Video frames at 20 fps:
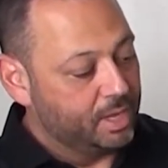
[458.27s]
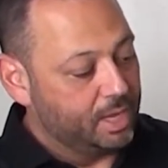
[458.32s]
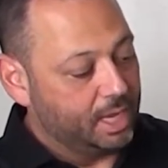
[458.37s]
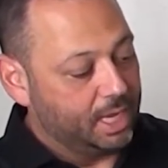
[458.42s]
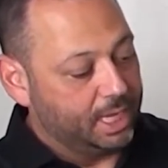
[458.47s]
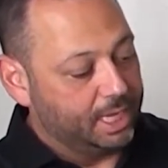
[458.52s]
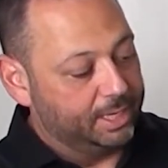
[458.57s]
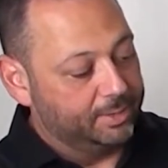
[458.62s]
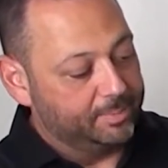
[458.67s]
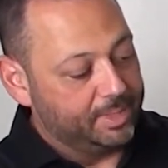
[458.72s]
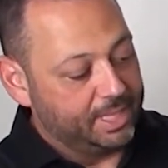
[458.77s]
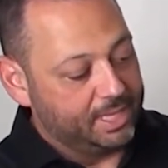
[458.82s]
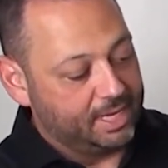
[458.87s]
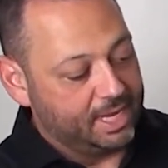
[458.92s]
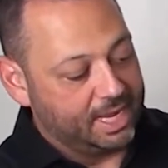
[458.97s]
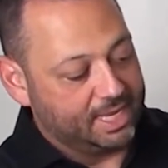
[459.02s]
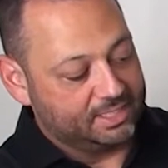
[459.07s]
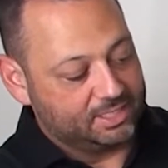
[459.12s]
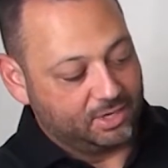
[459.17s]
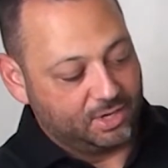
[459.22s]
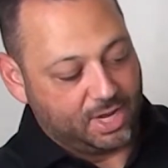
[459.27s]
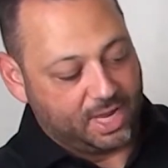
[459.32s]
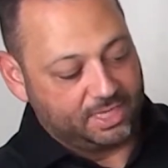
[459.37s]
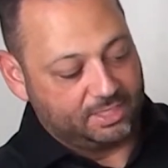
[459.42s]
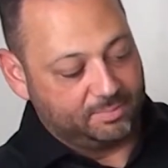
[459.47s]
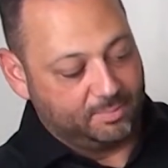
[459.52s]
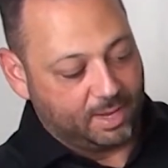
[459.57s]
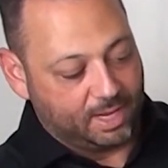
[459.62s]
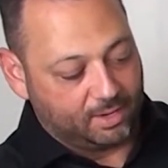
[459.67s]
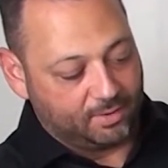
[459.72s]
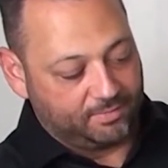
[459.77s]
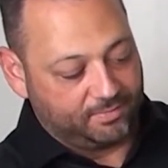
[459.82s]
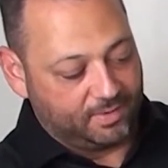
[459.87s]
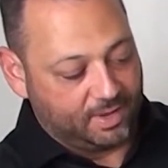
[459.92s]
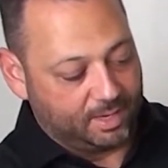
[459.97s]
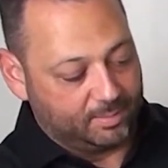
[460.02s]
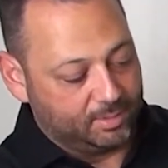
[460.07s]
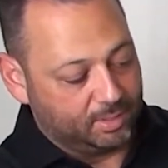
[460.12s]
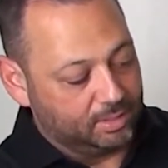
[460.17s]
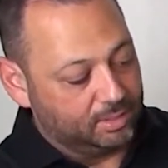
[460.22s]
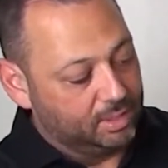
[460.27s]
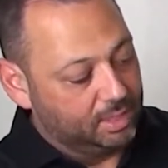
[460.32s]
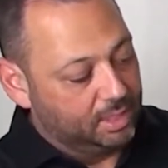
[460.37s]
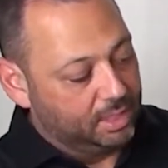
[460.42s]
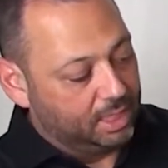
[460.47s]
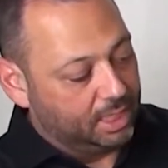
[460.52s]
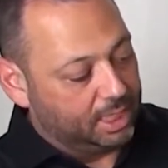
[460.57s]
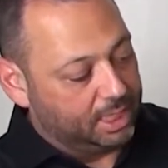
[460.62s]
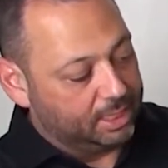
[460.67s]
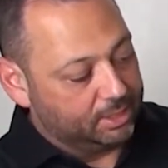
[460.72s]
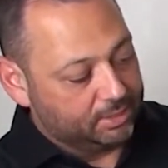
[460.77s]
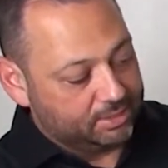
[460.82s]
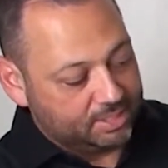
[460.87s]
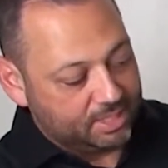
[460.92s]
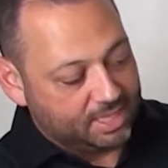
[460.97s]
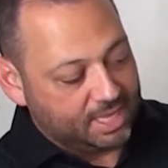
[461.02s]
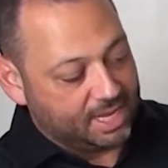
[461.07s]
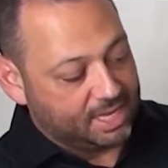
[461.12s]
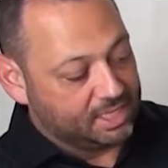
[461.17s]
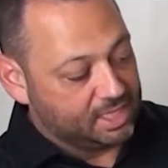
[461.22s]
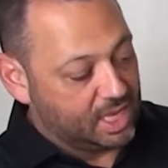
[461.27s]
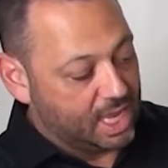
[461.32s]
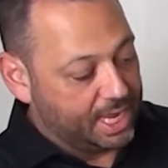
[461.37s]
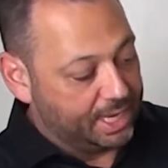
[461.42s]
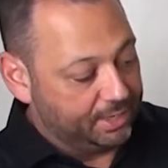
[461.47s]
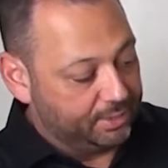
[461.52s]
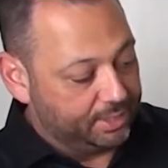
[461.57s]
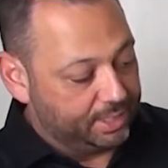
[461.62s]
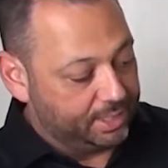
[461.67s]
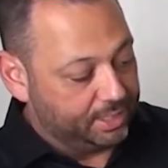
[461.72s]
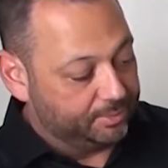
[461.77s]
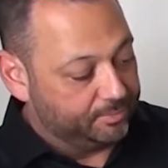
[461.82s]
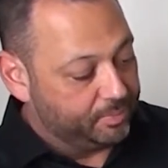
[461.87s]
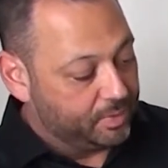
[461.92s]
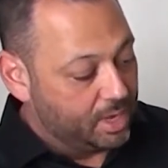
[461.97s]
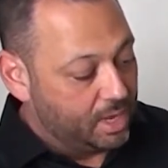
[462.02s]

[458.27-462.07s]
and it has our nice microfiber or synthetic liner in here.